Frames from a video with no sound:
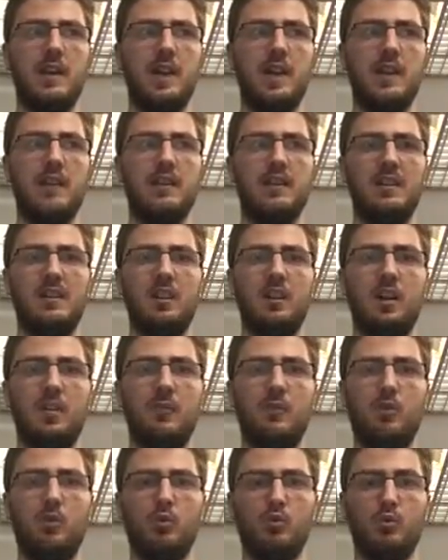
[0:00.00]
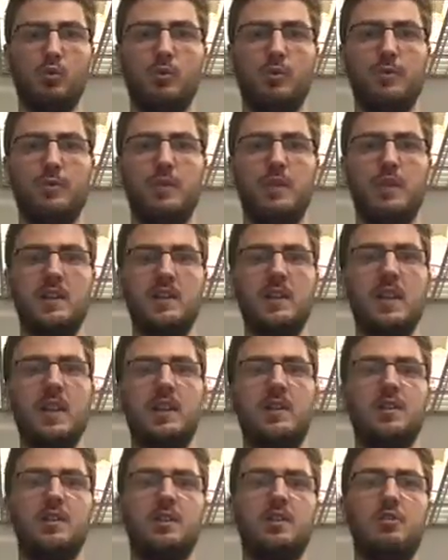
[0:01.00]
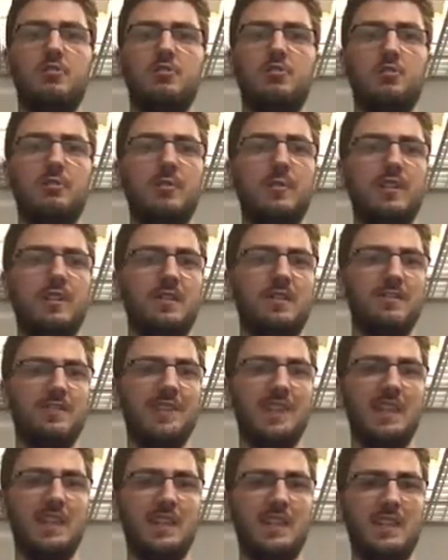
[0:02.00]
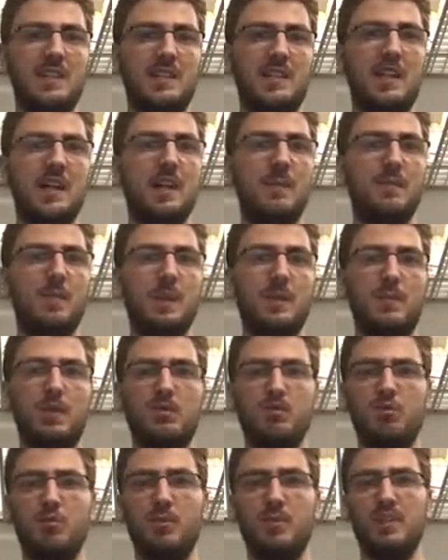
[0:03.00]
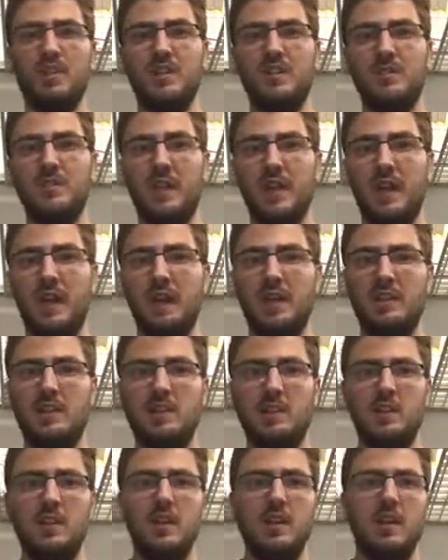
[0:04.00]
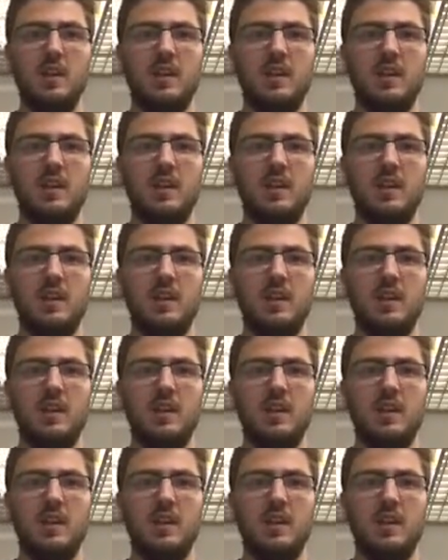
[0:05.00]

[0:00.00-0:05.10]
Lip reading: added a lot more rudiments, such as groupings of 6, maybe groupings of 8,